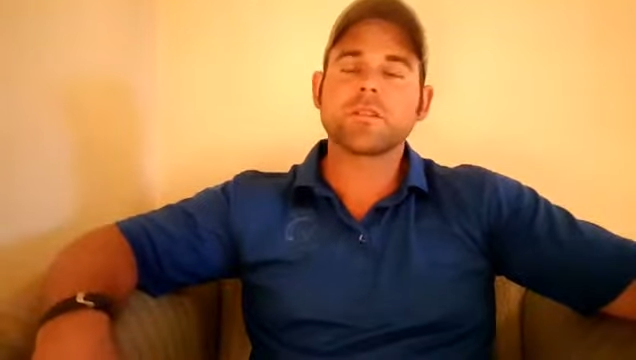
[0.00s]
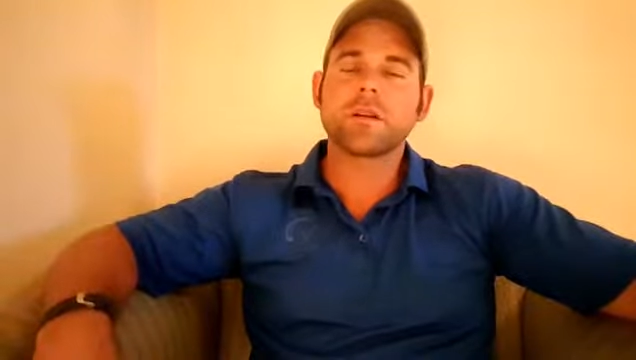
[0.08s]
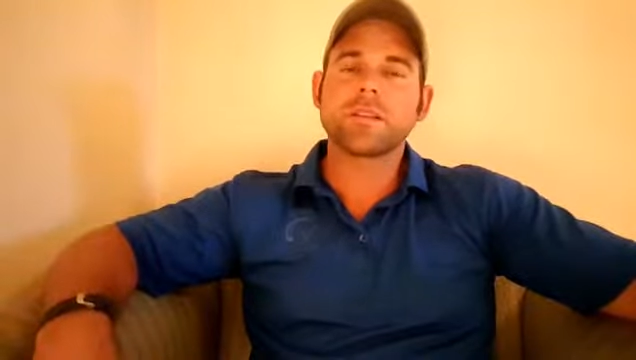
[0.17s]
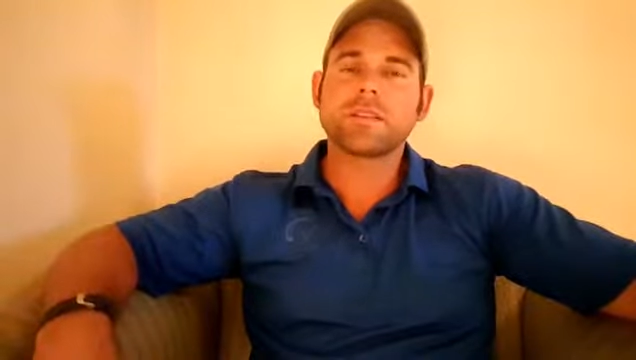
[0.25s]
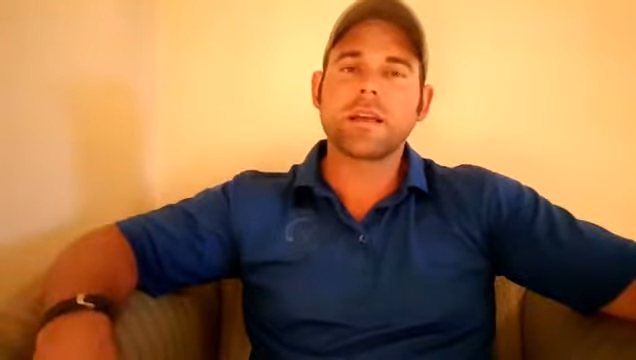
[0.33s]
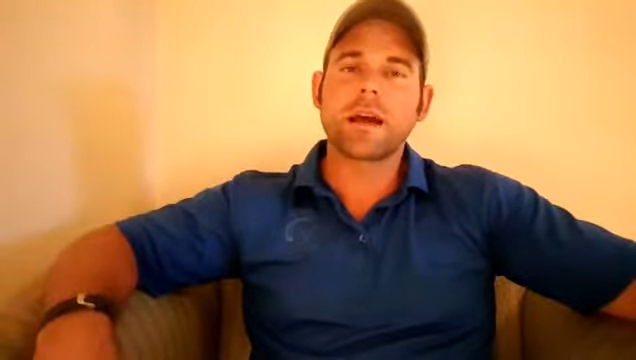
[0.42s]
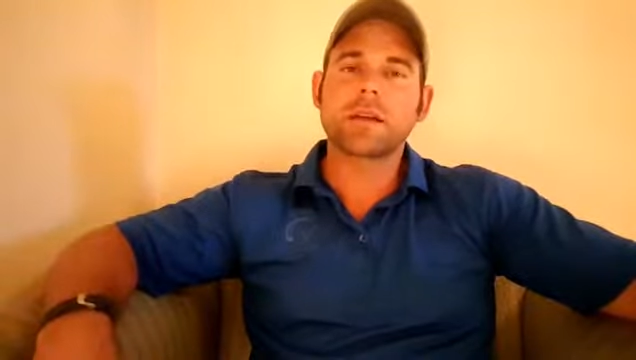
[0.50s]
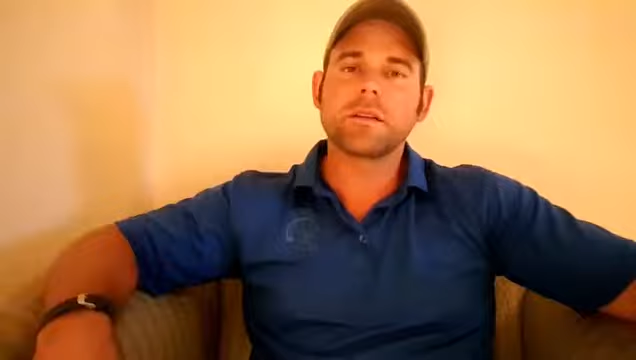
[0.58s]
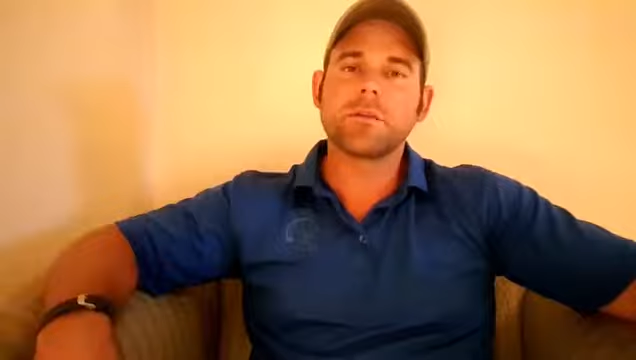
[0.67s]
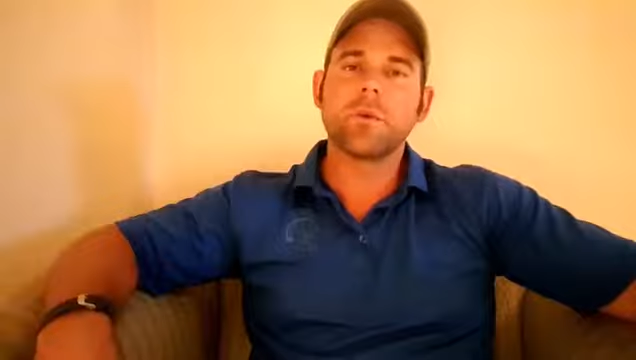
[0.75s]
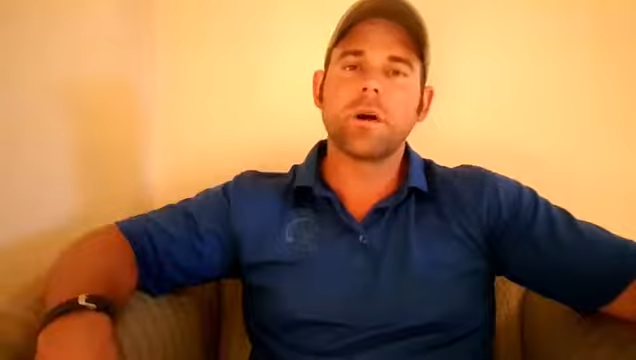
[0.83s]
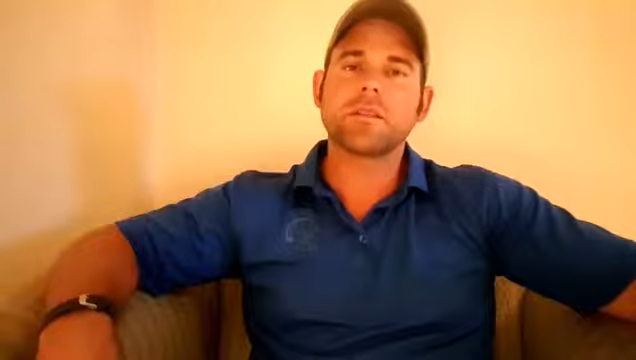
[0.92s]
on exactly
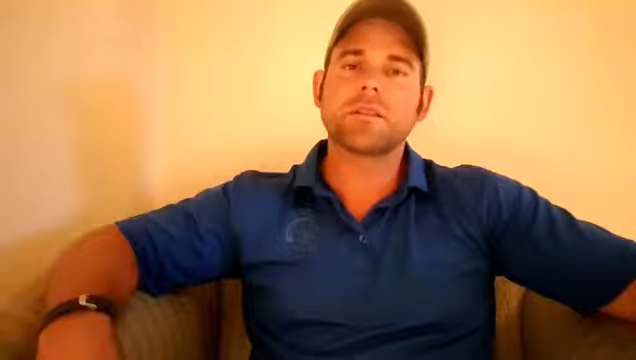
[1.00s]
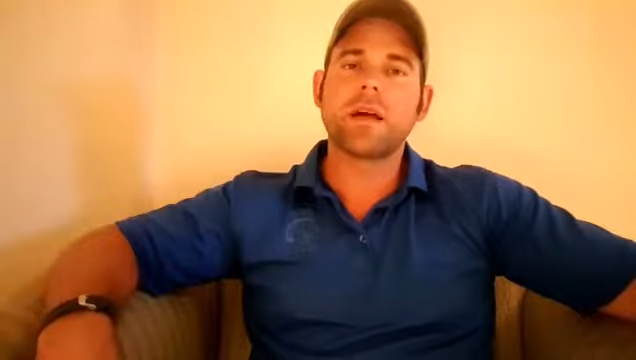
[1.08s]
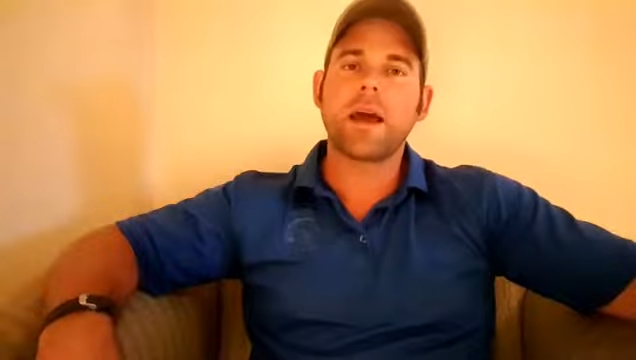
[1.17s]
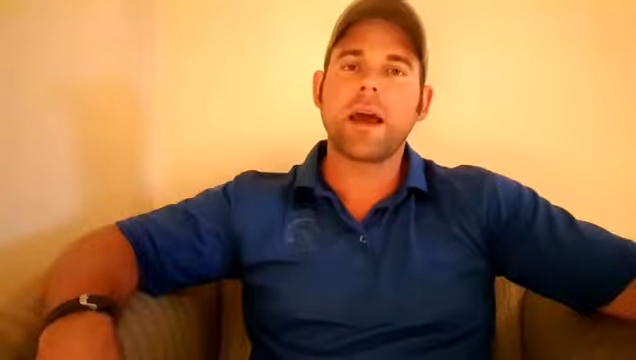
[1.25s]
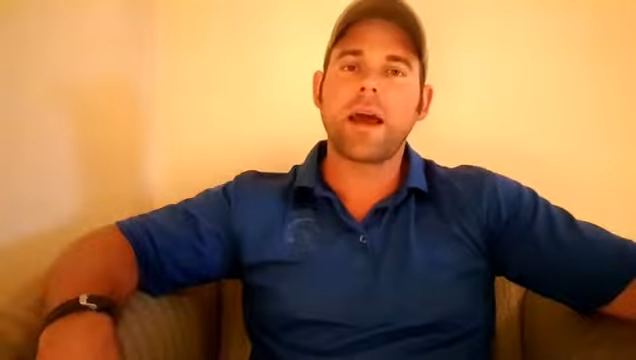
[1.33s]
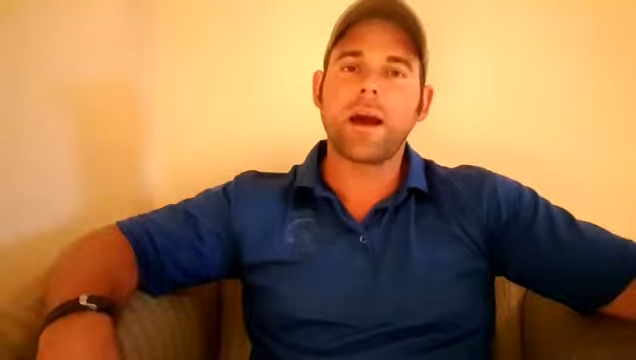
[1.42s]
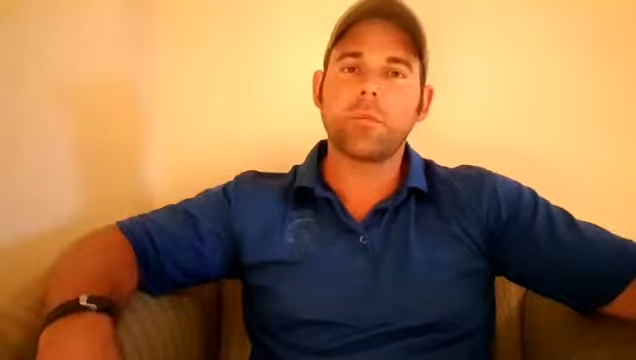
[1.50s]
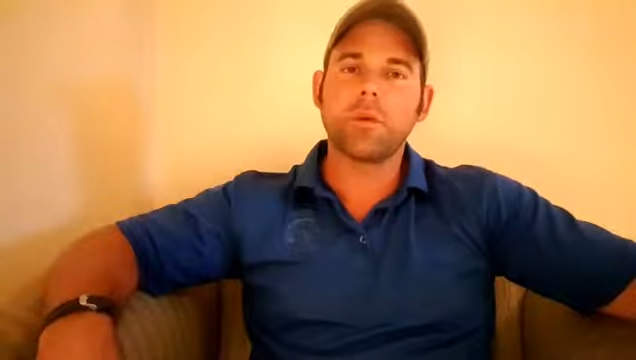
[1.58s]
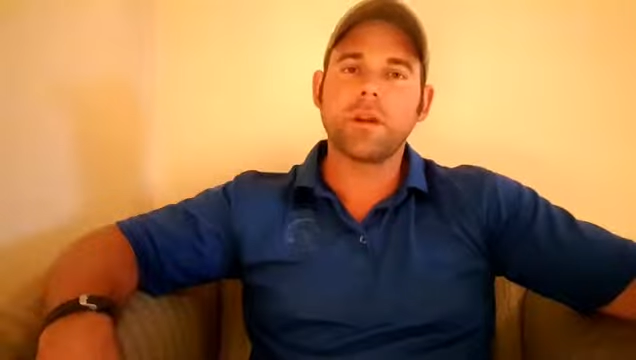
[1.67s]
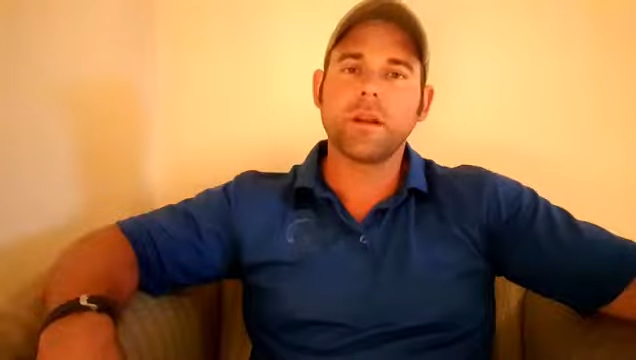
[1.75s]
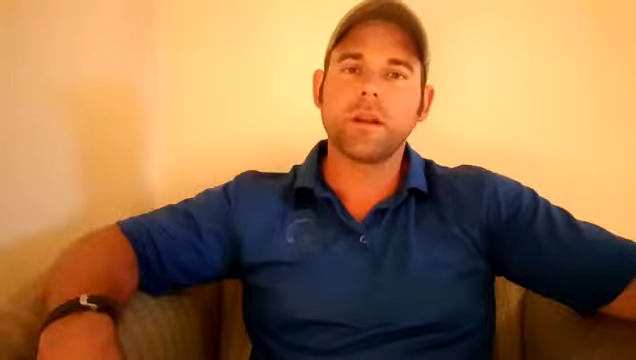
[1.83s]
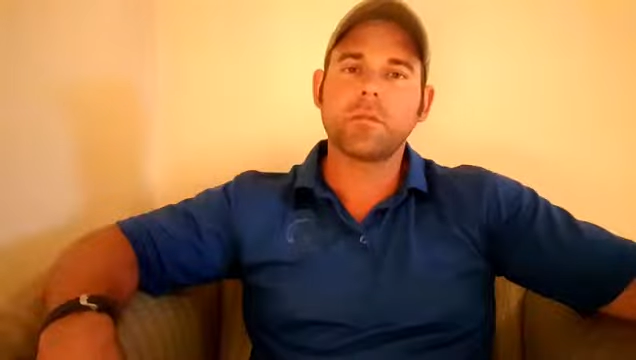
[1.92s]
what's
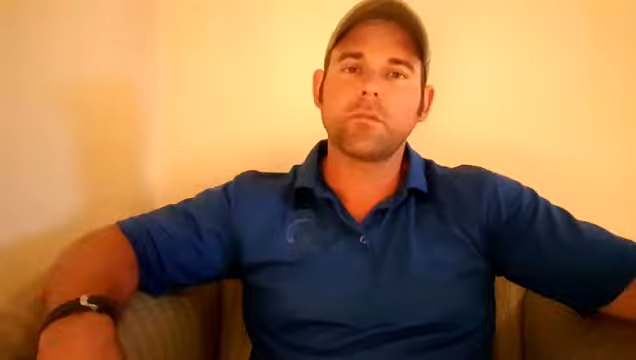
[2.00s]
happening.